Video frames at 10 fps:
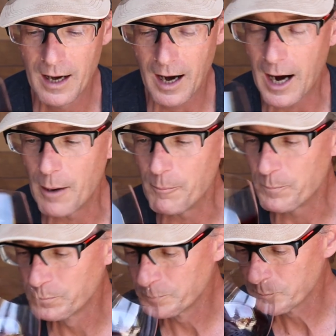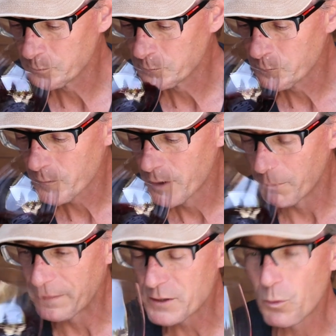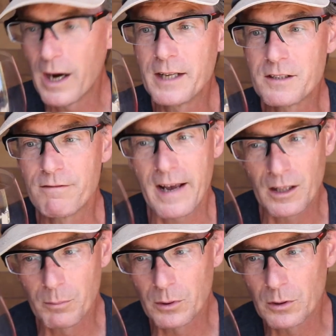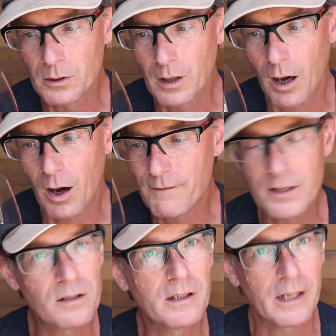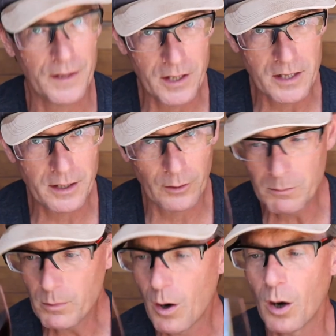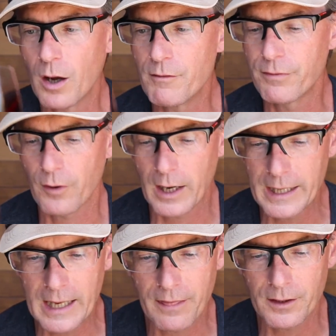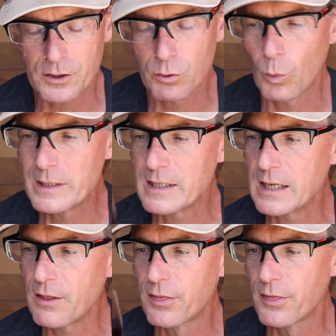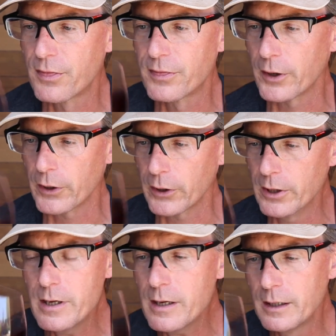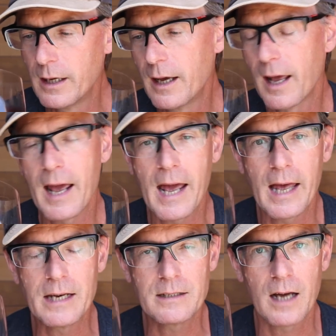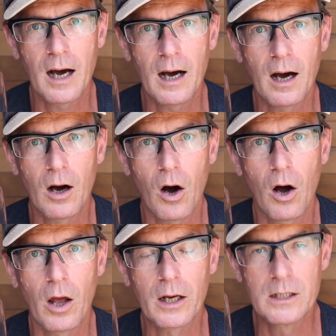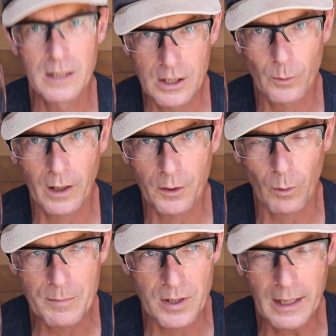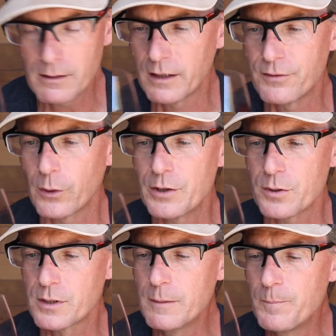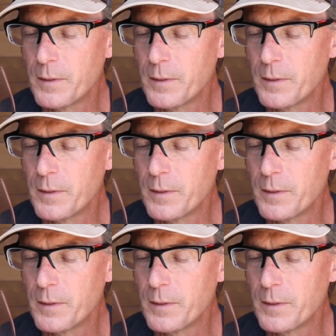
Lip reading: But this wine is available obviously in the tasting room on Friday the 23rd, and continuing on the website if you're interested.